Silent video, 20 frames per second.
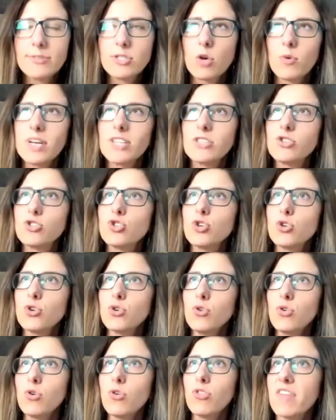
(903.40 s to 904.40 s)
So it's
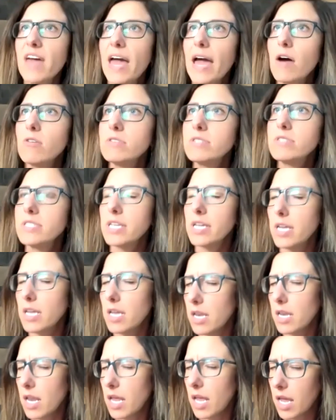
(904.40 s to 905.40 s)
2000
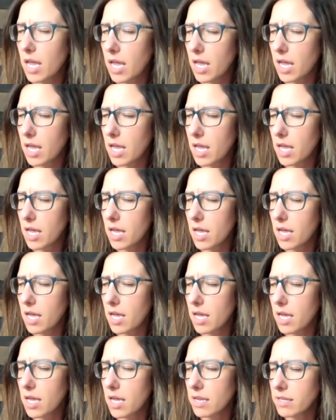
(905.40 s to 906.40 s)

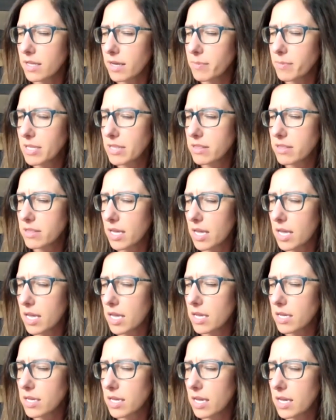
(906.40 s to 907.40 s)
and let me think,